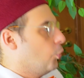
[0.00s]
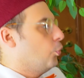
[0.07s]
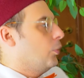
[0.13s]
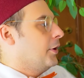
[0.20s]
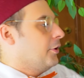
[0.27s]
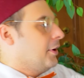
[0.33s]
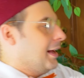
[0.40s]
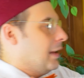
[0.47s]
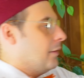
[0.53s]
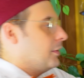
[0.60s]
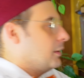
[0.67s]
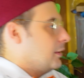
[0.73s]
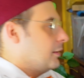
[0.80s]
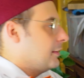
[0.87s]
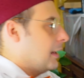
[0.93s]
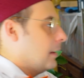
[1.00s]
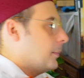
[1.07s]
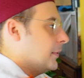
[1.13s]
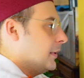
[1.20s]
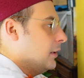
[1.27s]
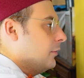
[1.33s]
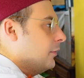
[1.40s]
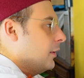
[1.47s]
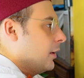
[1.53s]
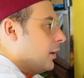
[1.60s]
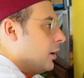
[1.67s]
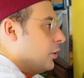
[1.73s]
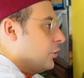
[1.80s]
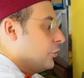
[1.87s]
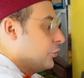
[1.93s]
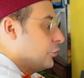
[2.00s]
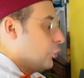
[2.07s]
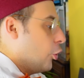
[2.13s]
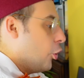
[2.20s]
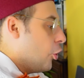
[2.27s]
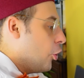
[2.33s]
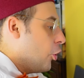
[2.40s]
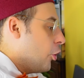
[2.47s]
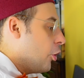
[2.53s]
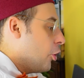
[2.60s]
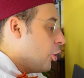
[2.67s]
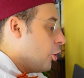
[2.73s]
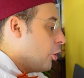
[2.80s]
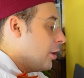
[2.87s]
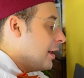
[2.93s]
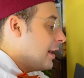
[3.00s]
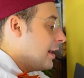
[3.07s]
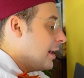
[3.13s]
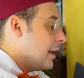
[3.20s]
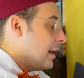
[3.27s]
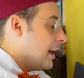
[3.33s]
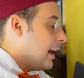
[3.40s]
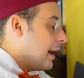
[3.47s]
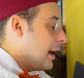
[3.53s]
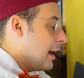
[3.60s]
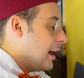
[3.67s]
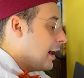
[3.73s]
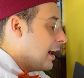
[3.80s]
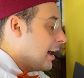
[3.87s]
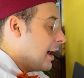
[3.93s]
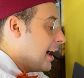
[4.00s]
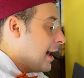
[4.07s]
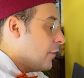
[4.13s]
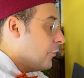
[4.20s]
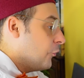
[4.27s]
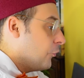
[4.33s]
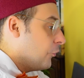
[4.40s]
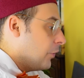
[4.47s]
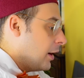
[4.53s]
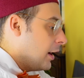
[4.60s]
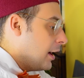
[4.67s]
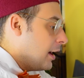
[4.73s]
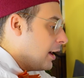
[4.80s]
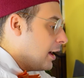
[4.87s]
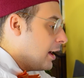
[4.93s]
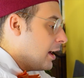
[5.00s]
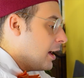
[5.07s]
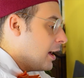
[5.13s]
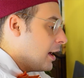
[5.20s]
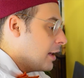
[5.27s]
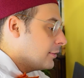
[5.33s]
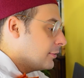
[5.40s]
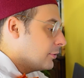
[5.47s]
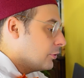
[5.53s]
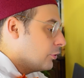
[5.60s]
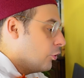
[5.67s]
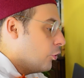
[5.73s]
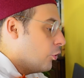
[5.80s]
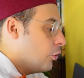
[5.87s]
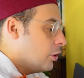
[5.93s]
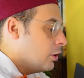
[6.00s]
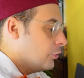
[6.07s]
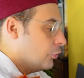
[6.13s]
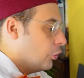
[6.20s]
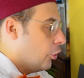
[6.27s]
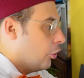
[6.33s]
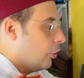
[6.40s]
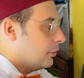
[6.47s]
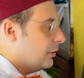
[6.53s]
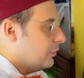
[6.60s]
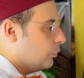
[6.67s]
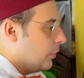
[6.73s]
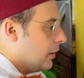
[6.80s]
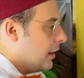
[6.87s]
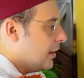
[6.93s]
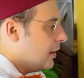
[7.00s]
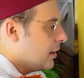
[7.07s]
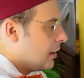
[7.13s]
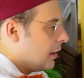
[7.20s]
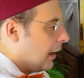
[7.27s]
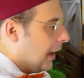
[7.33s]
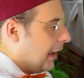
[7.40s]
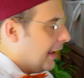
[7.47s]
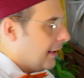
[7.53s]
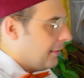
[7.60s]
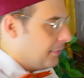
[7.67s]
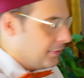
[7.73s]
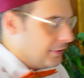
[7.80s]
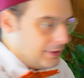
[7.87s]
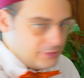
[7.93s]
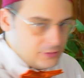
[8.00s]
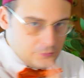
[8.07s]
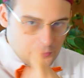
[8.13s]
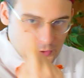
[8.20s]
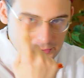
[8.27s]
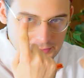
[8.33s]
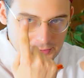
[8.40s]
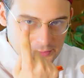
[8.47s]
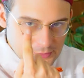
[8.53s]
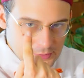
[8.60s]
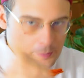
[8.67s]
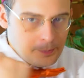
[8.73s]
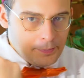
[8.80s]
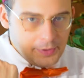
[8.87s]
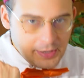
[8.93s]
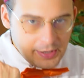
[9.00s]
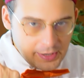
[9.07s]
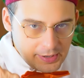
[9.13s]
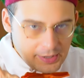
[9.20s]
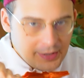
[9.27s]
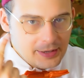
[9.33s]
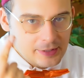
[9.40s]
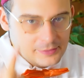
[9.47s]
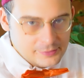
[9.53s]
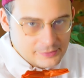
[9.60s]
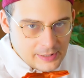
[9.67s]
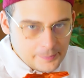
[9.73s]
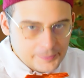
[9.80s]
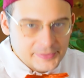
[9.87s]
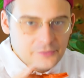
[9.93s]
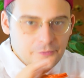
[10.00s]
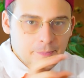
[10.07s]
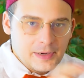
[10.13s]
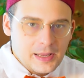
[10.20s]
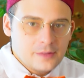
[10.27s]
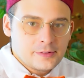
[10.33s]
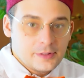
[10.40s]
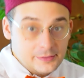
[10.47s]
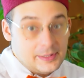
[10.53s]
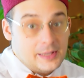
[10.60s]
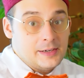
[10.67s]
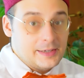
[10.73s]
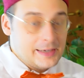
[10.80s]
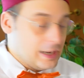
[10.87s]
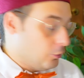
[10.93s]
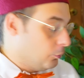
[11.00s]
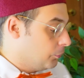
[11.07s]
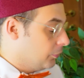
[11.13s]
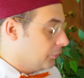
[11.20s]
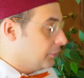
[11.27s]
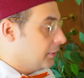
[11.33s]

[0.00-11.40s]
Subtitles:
Where you have deceptive sol, la, fa, sol, do, this way, and the other voices play deceptive plus then counter.